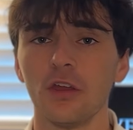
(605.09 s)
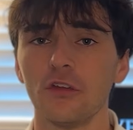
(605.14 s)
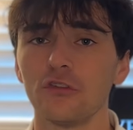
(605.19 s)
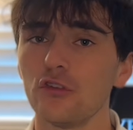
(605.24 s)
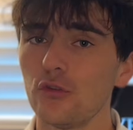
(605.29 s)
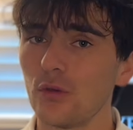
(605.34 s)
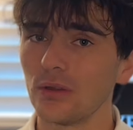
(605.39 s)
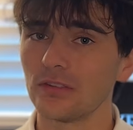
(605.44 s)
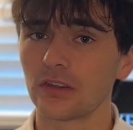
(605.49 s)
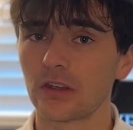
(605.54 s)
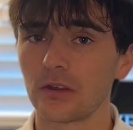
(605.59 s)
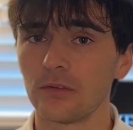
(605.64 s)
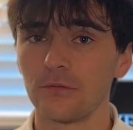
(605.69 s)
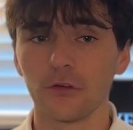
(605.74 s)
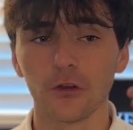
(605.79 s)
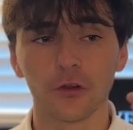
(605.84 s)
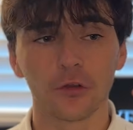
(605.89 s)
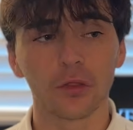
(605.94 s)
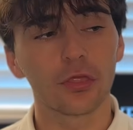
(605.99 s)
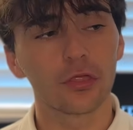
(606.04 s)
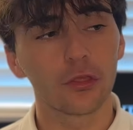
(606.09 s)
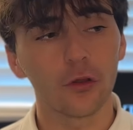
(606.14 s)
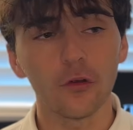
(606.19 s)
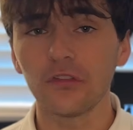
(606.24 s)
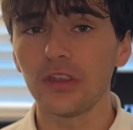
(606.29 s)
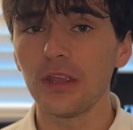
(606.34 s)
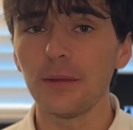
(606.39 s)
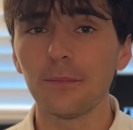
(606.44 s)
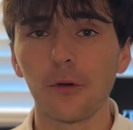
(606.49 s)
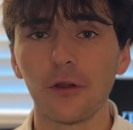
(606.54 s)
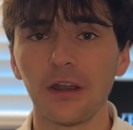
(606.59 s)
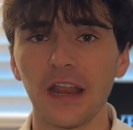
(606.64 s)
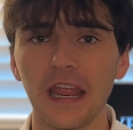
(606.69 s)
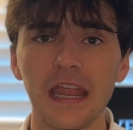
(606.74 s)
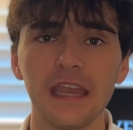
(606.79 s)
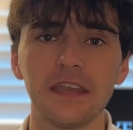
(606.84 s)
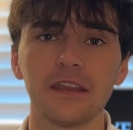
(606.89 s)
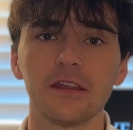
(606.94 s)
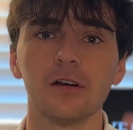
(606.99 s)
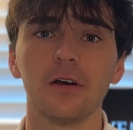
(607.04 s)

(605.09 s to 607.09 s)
So you have to convert 13.8